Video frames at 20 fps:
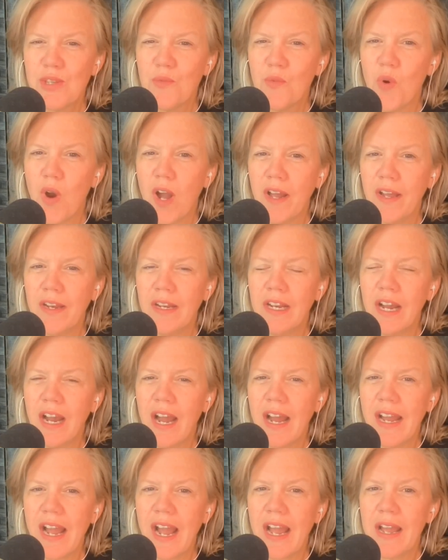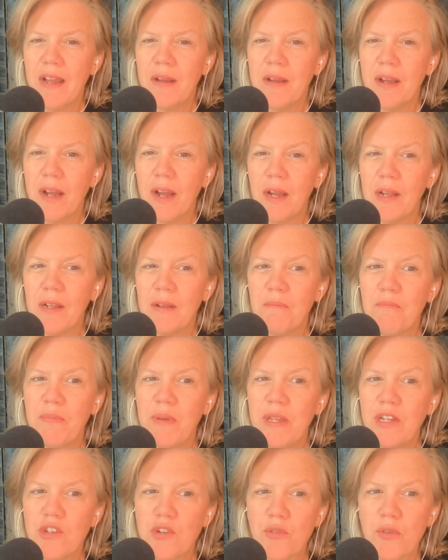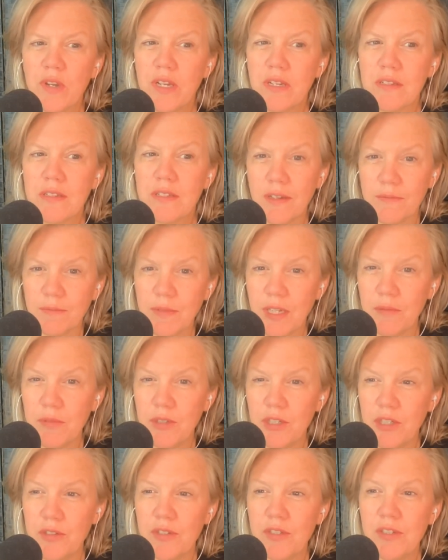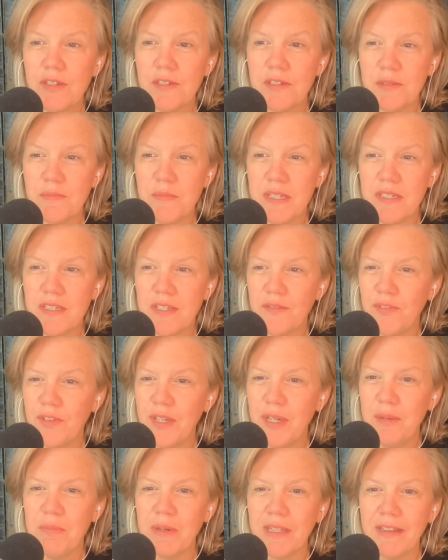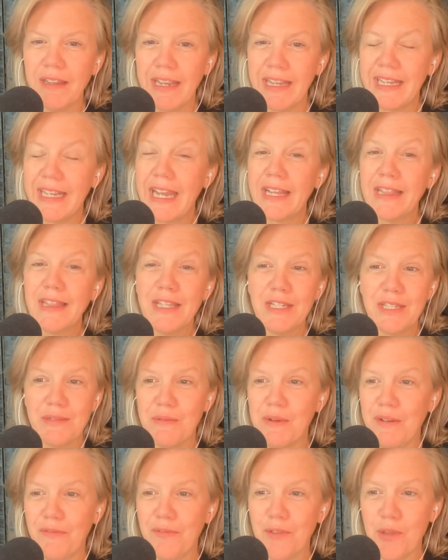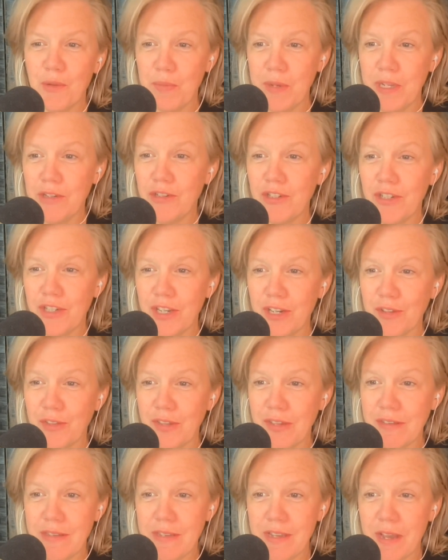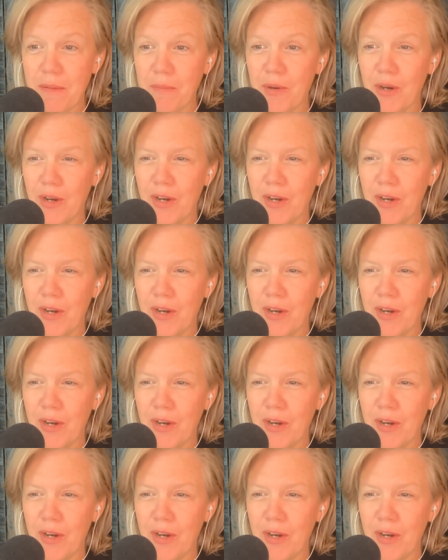one I beach read is sometimes used dismissively, but like get this one for the beach chair this summer.